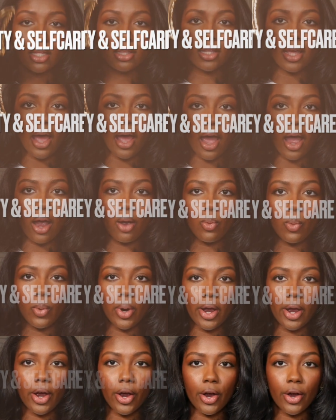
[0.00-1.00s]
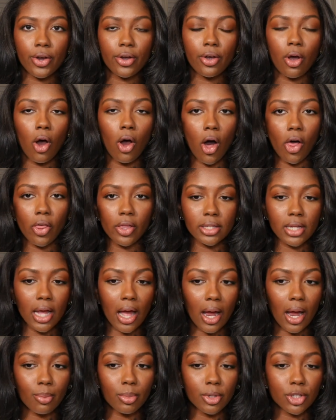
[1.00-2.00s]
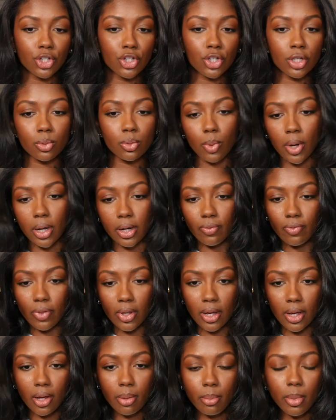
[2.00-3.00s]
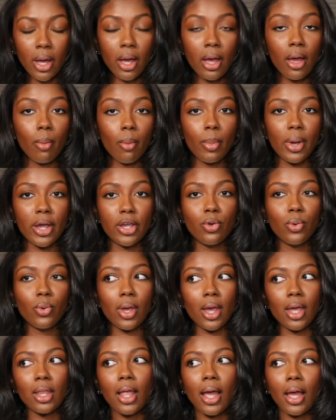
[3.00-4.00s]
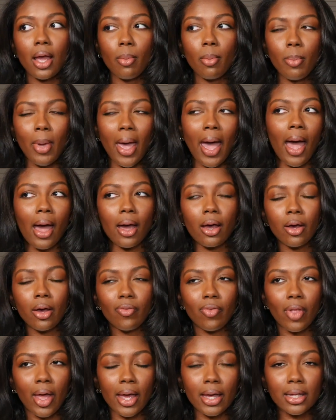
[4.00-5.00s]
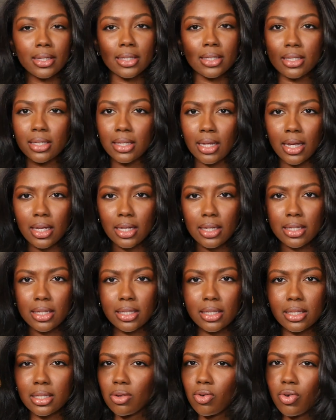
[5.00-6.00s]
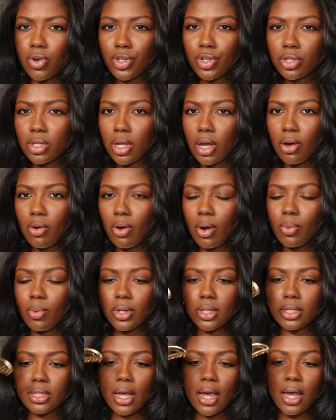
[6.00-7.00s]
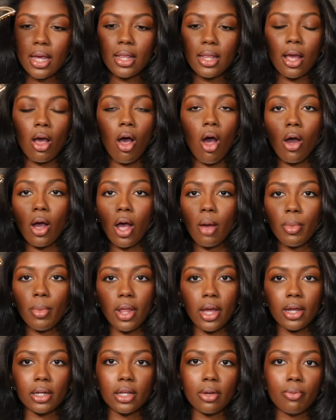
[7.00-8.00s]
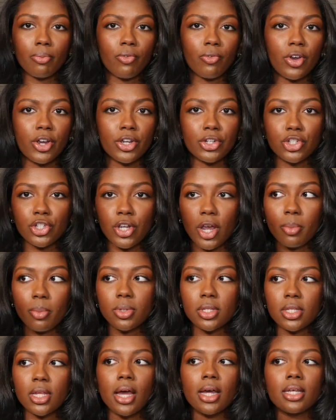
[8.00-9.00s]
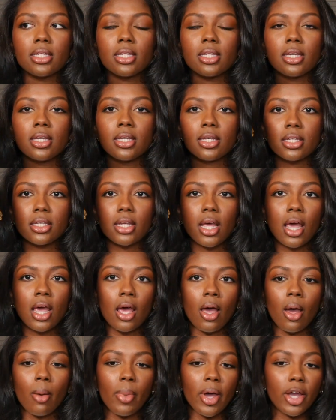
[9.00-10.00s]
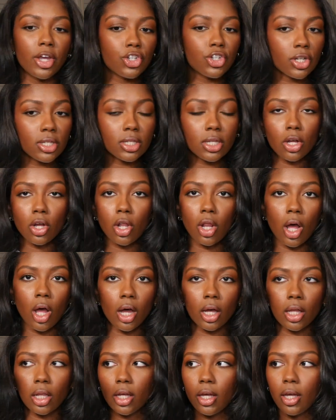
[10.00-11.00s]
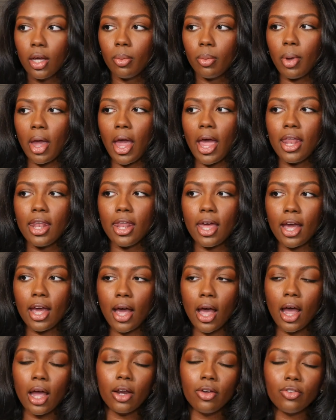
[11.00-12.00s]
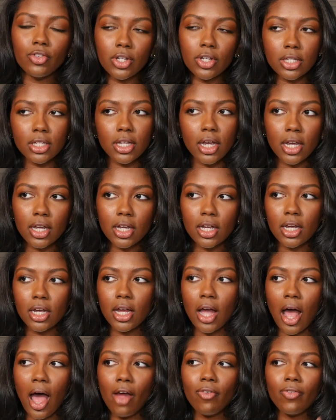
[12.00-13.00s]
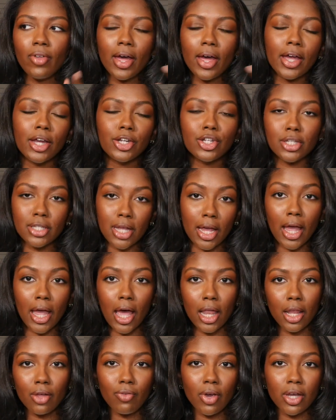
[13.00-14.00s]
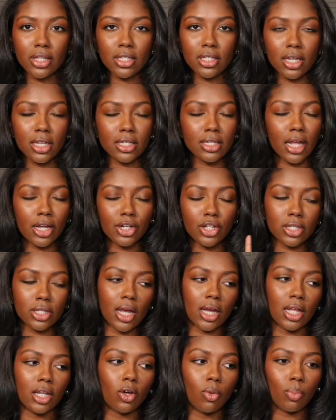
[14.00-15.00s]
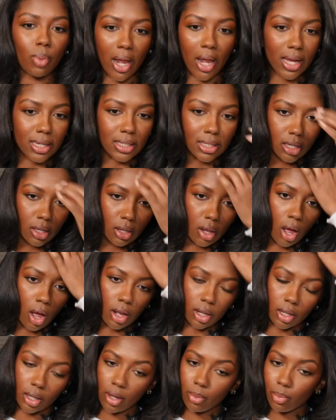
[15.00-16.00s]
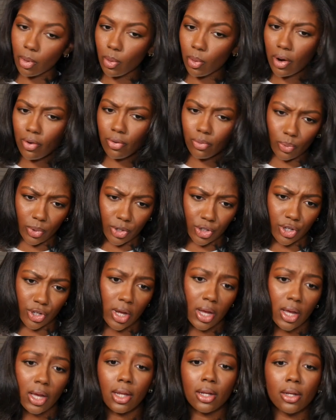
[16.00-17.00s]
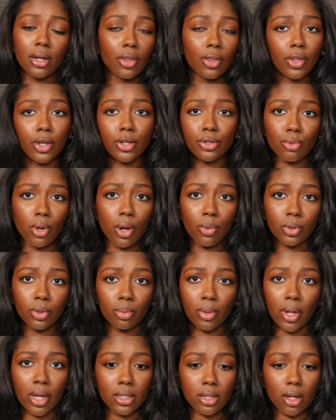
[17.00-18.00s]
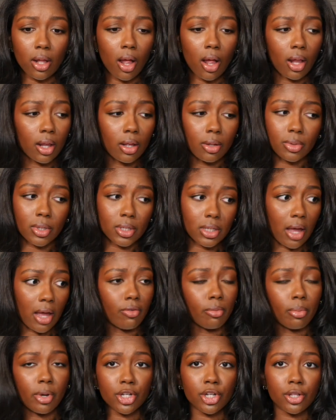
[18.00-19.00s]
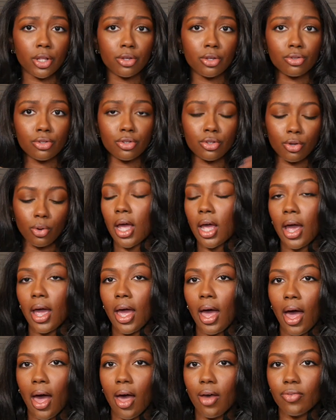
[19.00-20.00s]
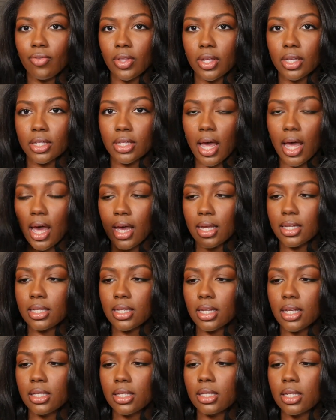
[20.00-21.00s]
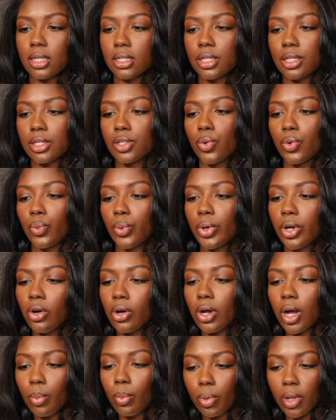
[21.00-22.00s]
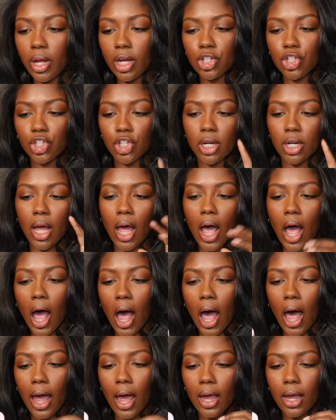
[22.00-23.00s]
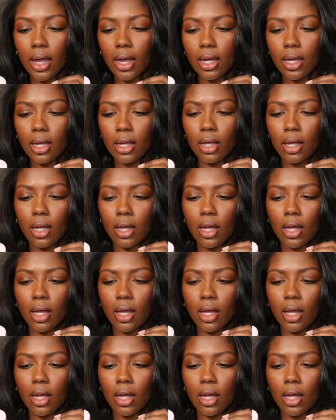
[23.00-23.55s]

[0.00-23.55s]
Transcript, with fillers: that I wear all the time. This is just one of them, but you get like a pack of like six or so, I wanna say. They all come in like different shapes, sizes, but it's just a claw clip and they kind of just like, I feel like it just like elevates it. It's not just like a little plastic claw clip or whatever, which nothing is wrong with the plastic claw clips because I have a bunch of those too. I have this Essence. This is the Real Complexion High